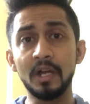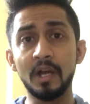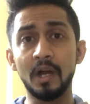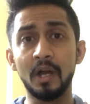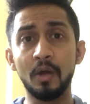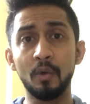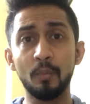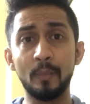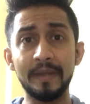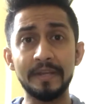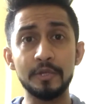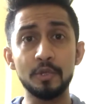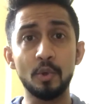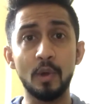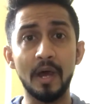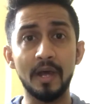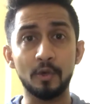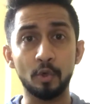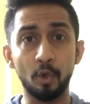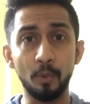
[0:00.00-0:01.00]
uh, when you
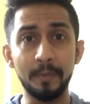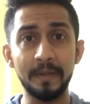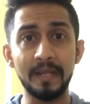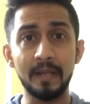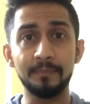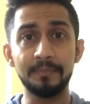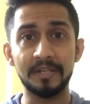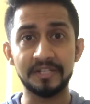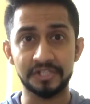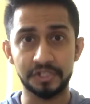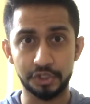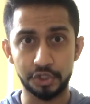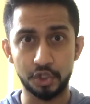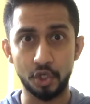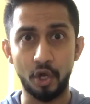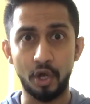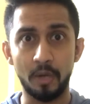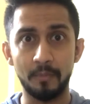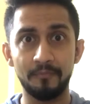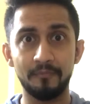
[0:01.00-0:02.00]
are opening up the
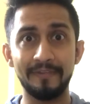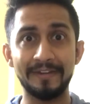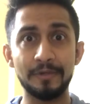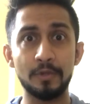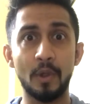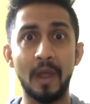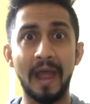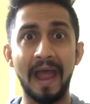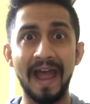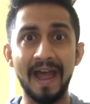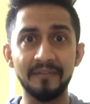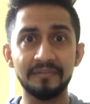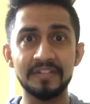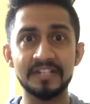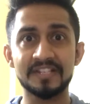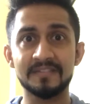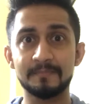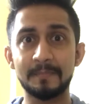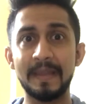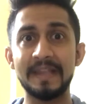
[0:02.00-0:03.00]
shop, when you have the
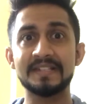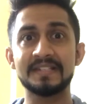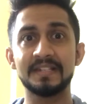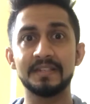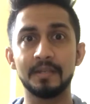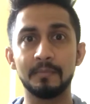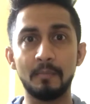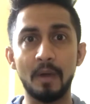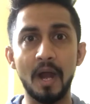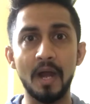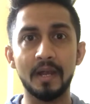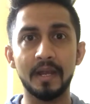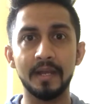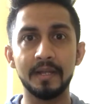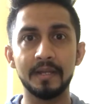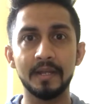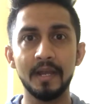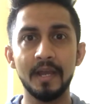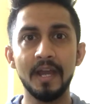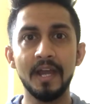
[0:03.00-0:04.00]
space in the
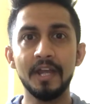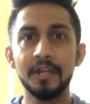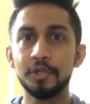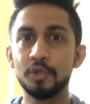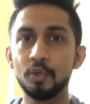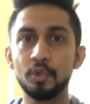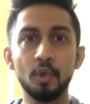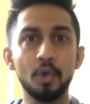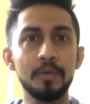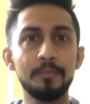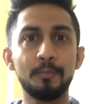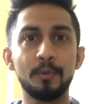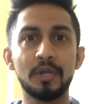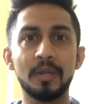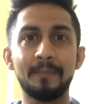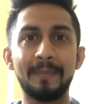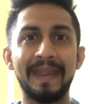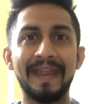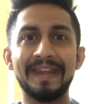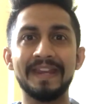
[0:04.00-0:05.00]
market, you don't put
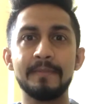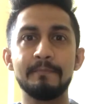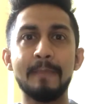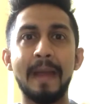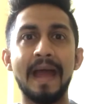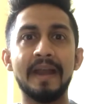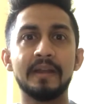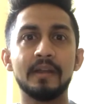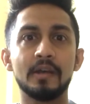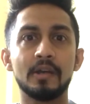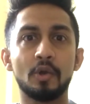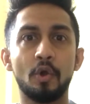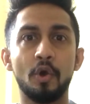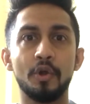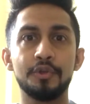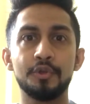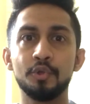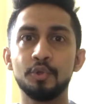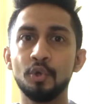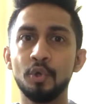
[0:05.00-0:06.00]
up any banner
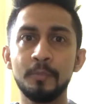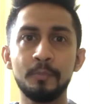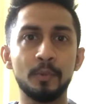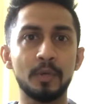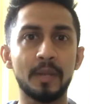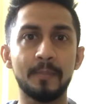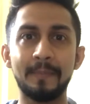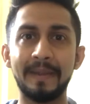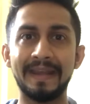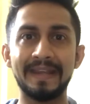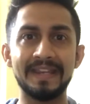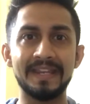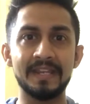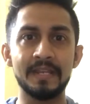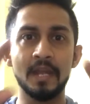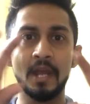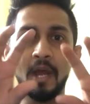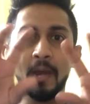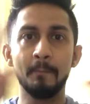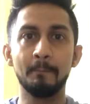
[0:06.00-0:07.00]
or you don't put up
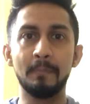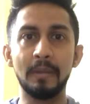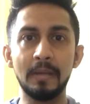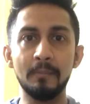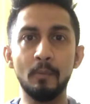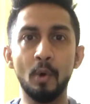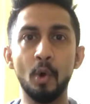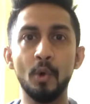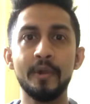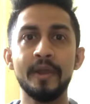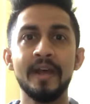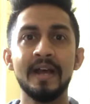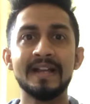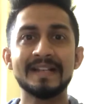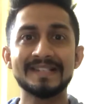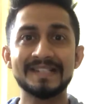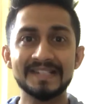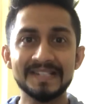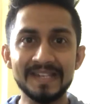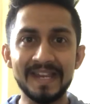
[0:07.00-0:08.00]
any billboard
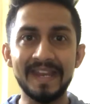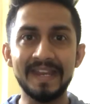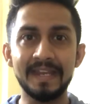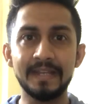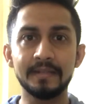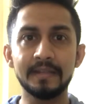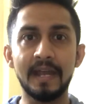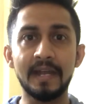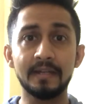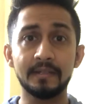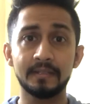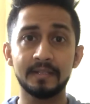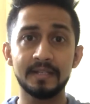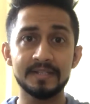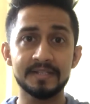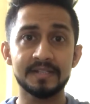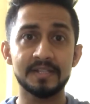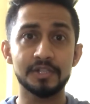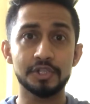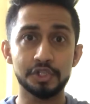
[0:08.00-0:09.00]
saying that
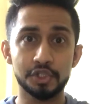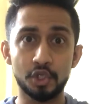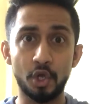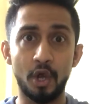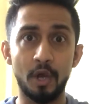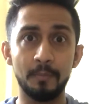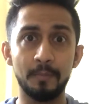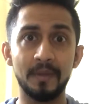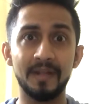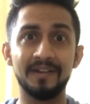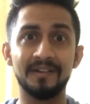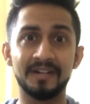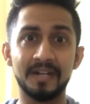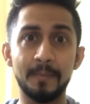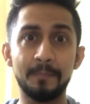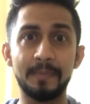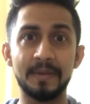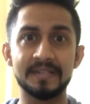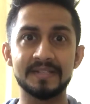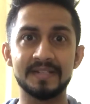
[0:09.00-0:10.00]
this shop
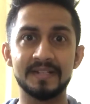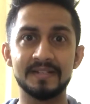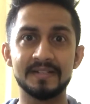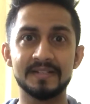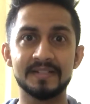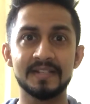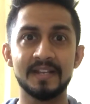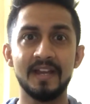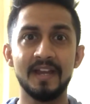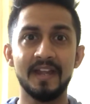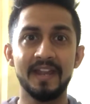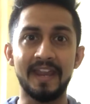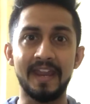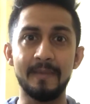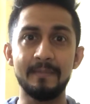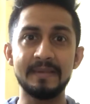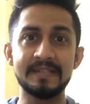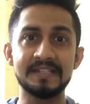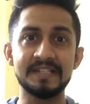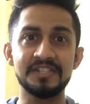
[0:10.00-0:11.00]
represents
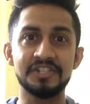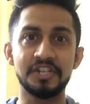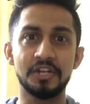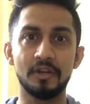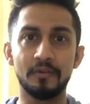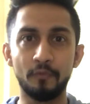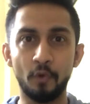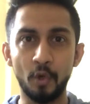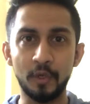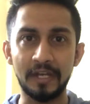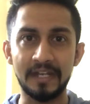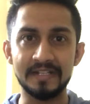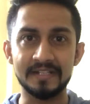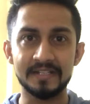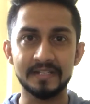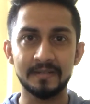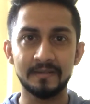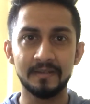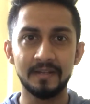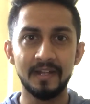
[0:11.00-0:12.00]
ABC chain of hotels.